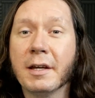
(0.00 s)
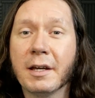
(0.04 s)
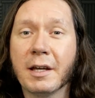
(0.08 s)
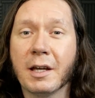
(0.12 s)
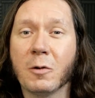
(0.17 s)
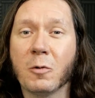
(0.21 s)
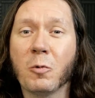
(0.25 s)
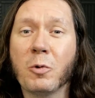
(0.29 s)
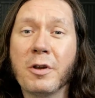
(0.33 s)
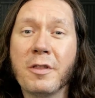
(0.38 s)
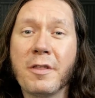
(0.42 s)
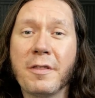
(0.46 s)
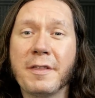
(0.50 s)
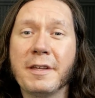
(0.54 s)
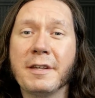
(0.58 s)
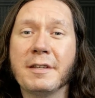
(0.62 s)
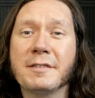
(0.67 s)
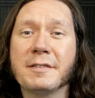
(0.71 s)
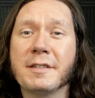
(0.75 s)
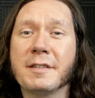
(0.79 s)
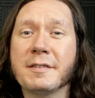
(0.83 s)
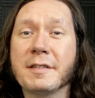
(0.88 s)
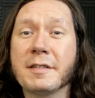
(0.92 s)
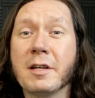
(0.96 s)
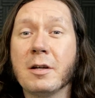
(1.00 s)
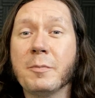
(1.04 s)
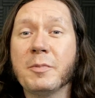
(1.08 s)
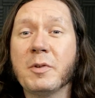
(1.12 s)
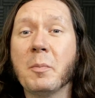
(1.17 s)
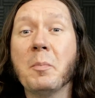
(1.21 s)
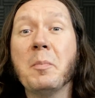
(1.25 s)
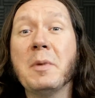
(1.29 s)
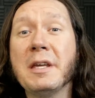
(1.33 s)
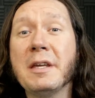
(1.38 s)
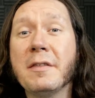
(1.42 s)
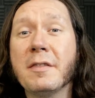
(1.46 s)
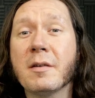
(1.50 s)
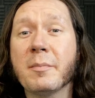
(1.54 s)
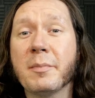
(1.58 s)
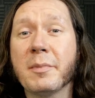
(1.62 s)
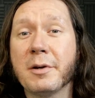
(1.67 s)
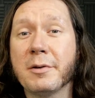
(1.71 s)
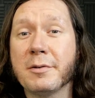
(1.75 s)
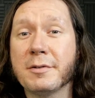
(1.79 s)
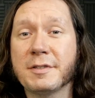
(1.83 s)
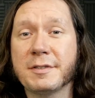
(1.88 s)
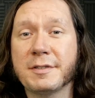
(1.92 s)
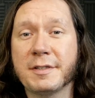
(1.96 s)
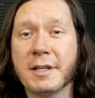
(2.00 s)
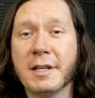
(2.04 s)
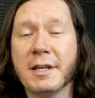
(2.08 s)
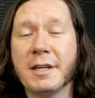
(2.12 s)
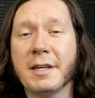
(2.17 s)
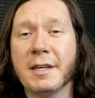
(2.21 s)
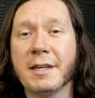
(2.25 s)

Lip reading: And one of the things that's helped me the most